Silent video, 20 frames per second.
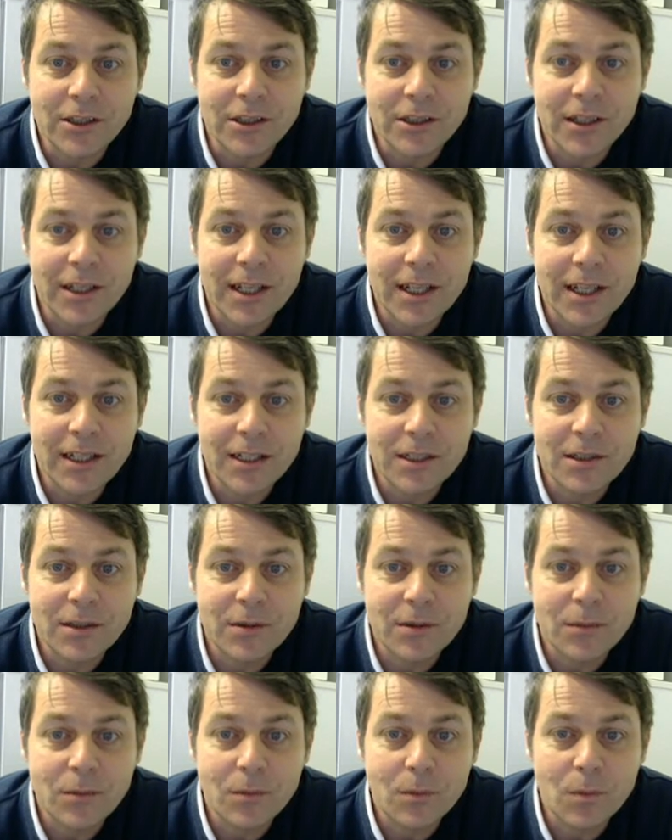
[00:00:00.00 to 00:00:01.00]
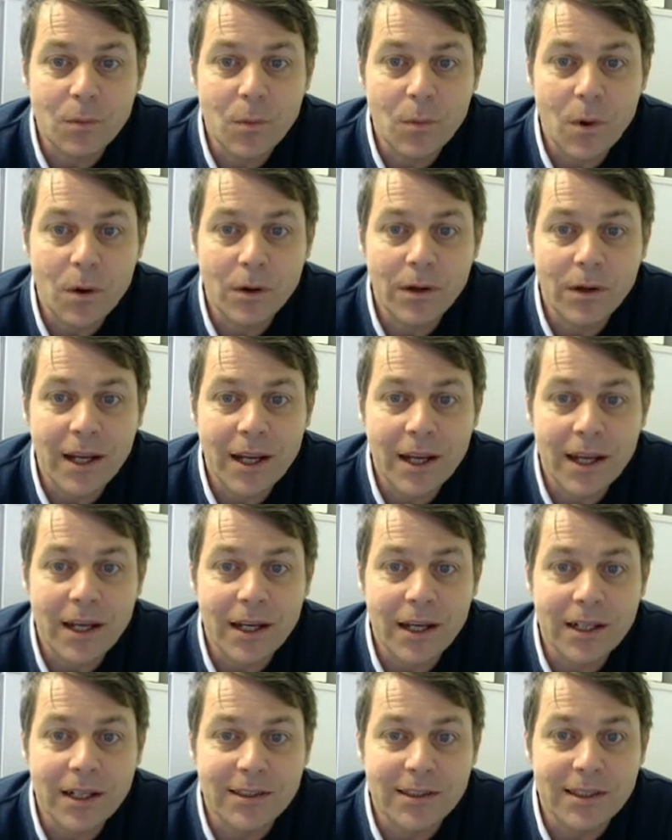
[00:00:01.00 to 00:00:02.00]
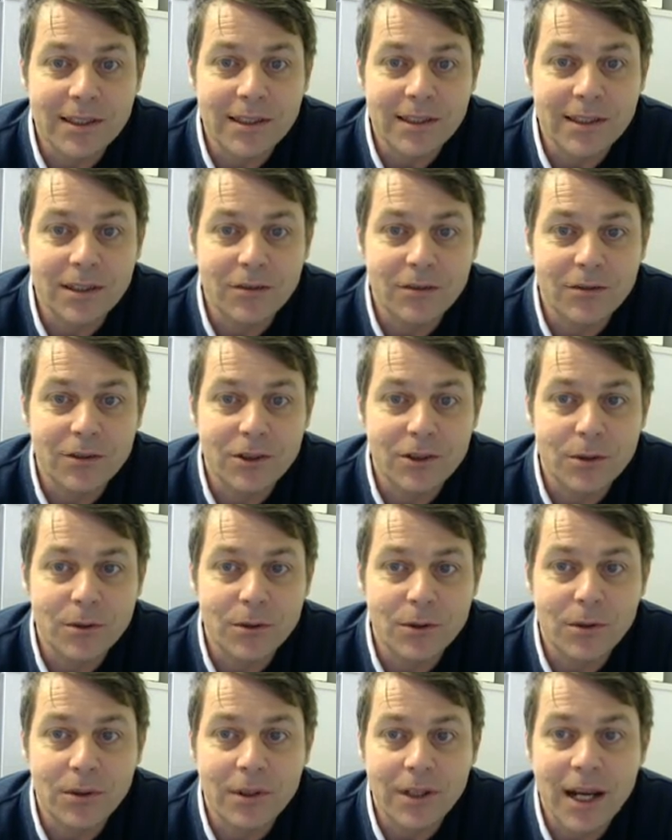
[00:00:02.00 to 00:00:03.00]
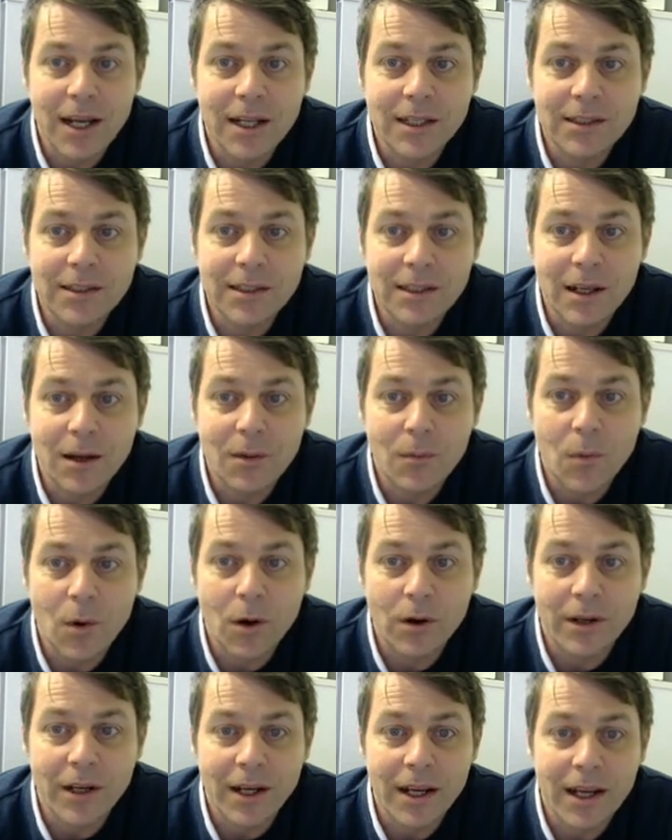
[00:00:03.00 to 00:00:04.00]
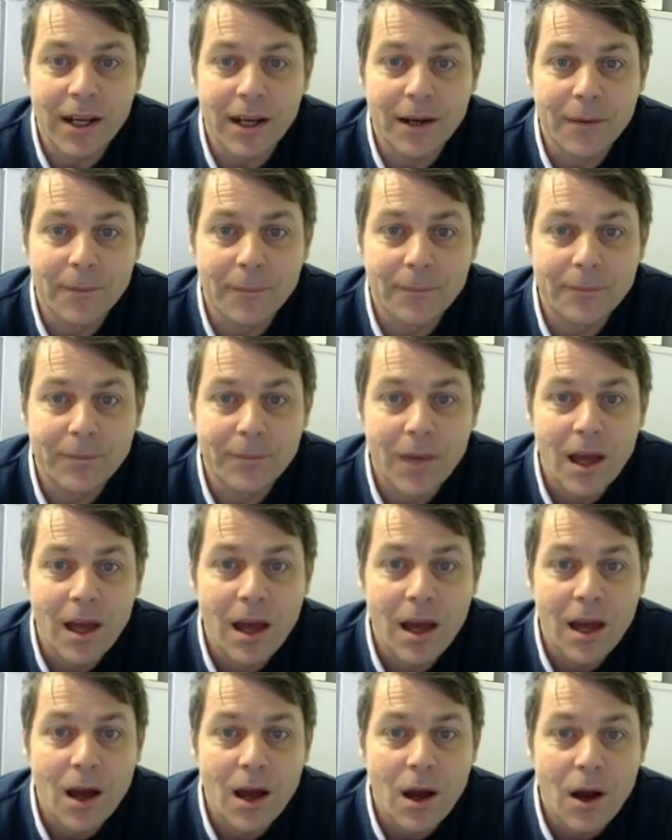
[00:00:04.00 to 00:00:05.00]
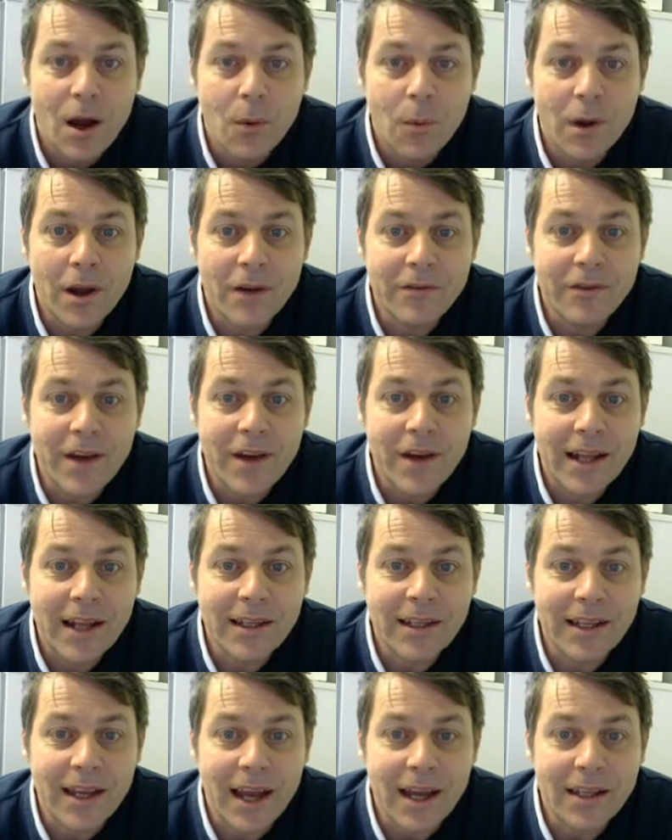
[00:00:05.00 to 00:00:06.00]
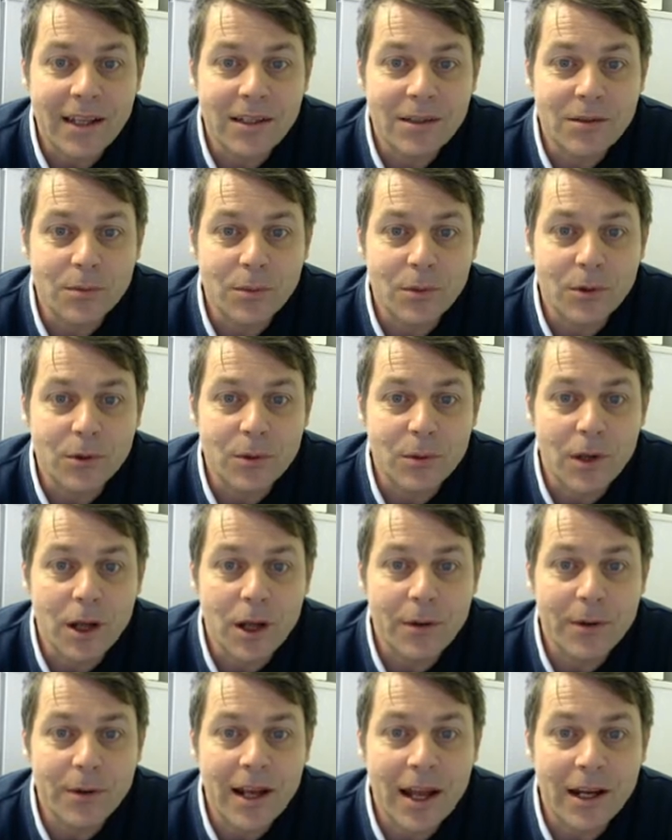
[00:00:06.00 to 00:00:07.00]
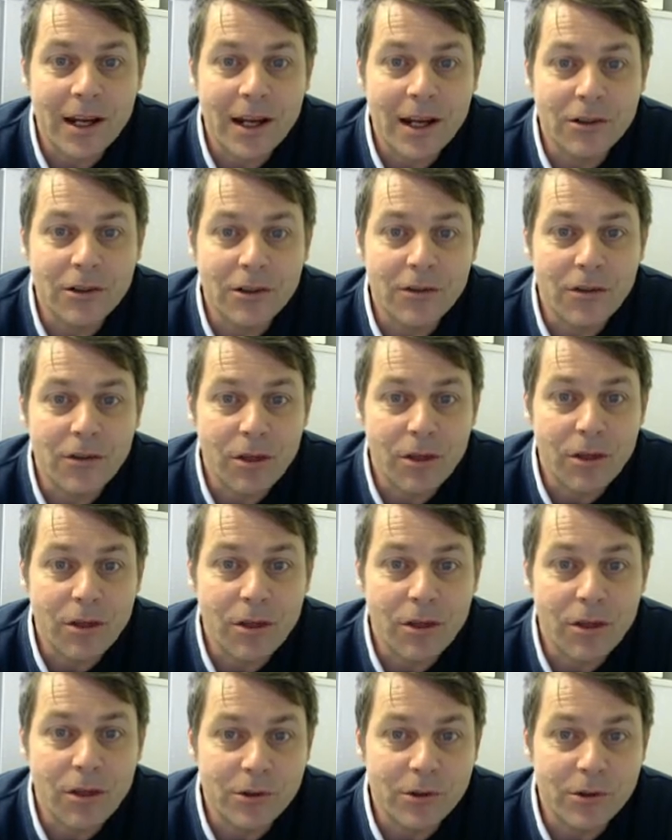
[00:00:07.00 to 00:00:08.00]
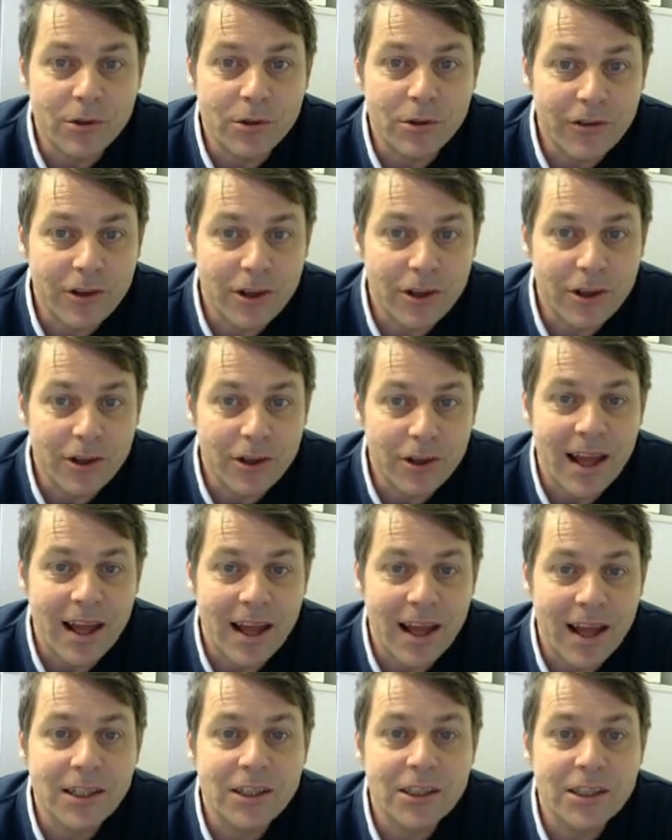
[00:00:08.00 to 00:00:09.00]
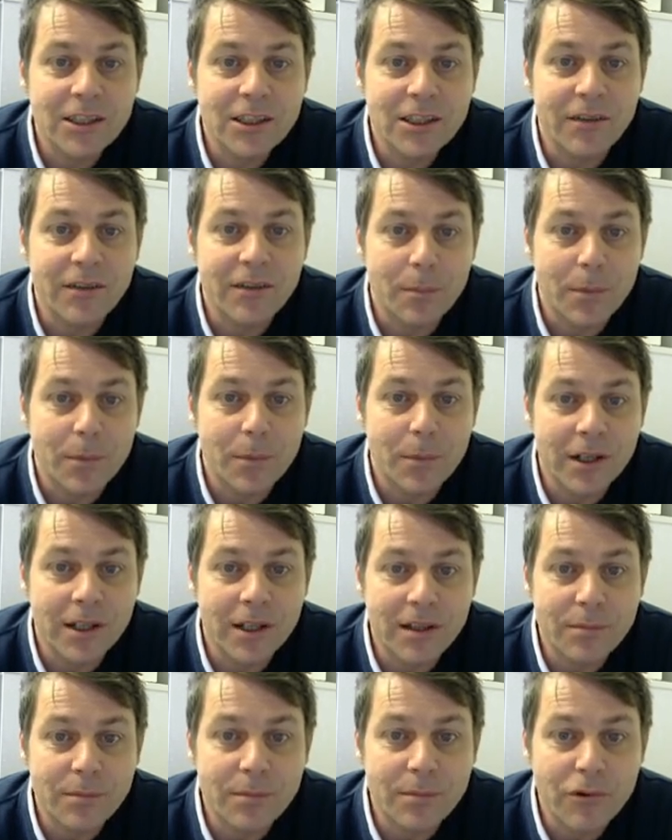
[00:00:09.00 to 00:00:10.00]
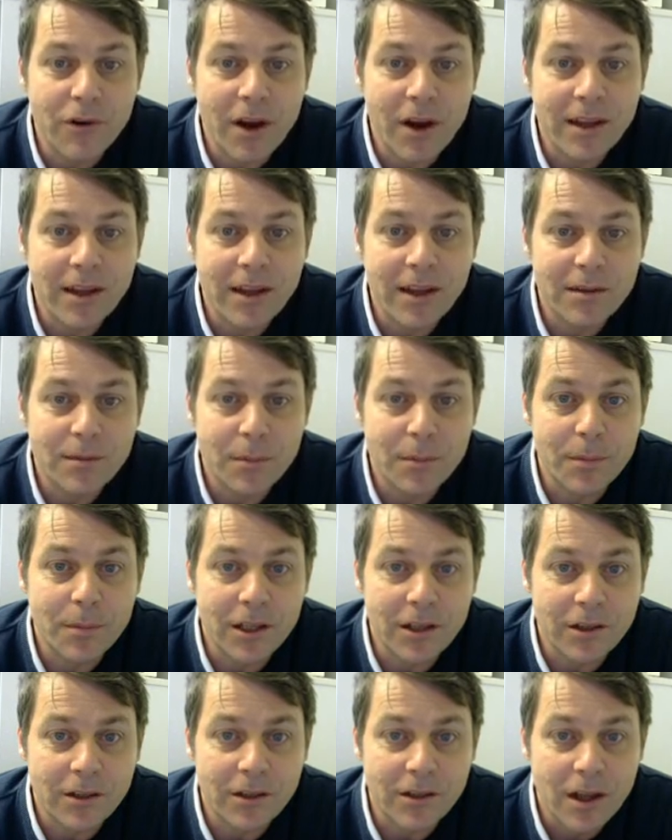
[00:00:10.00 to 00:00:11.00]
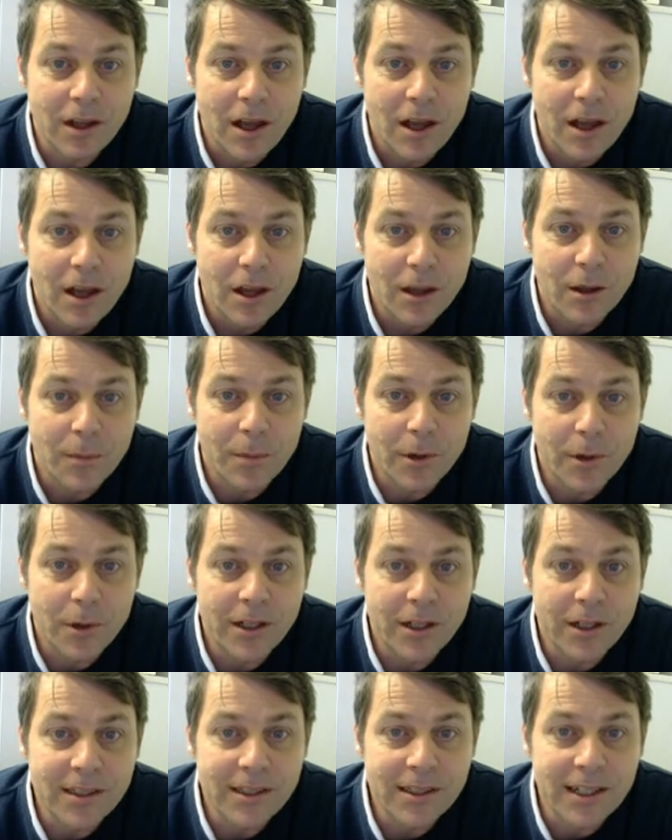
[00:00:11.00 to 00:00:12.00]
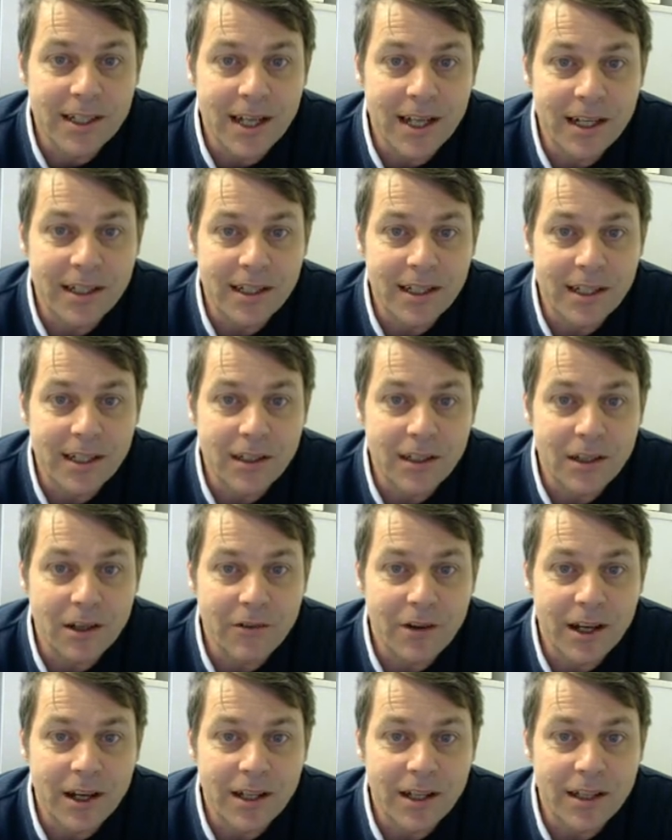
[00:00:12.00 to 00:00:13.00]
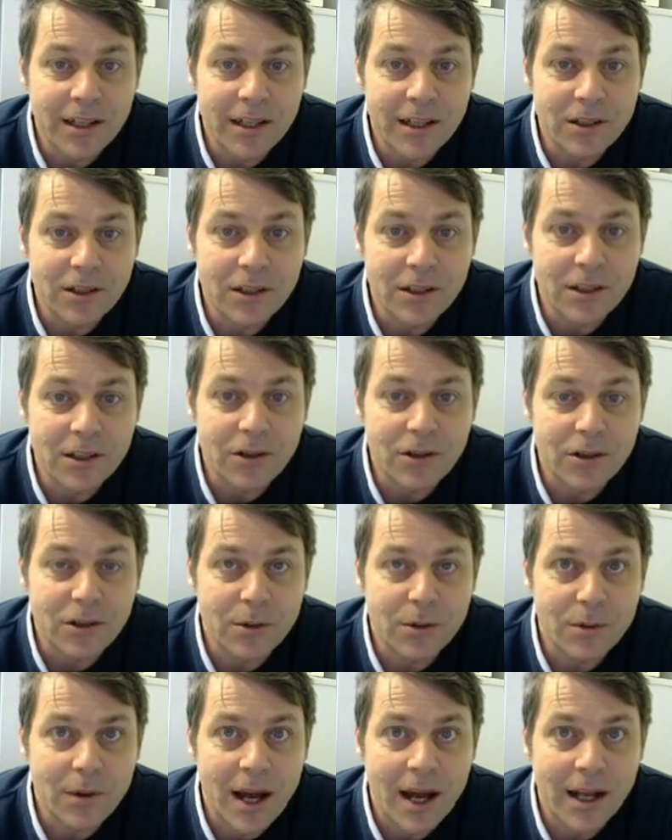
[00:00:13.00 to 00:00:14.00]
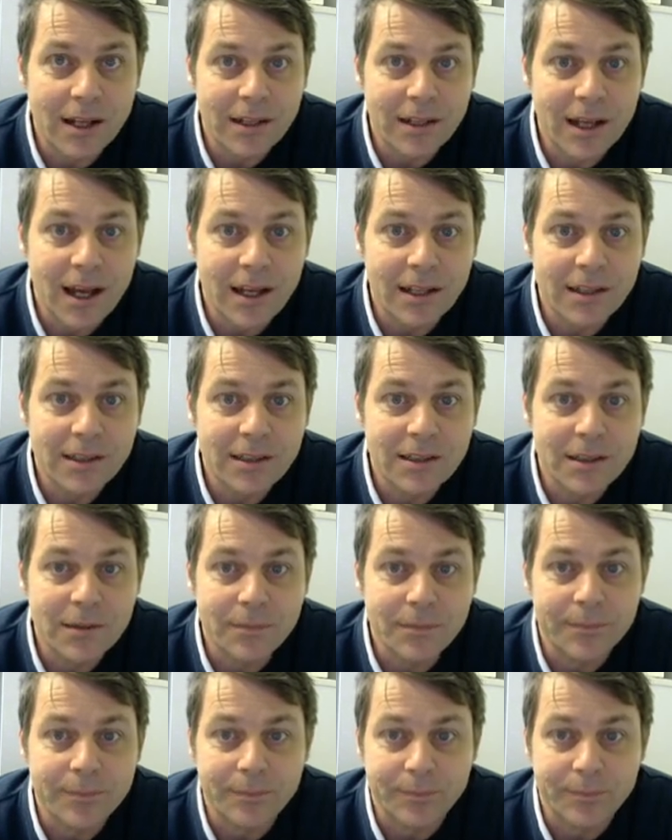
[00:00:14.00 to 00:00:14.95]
circuits, one here consisting of two NOR gates and one here. We have AND gates which will only let current through to the first latch if the button is pressed because the button is connected directly to the two AND gates.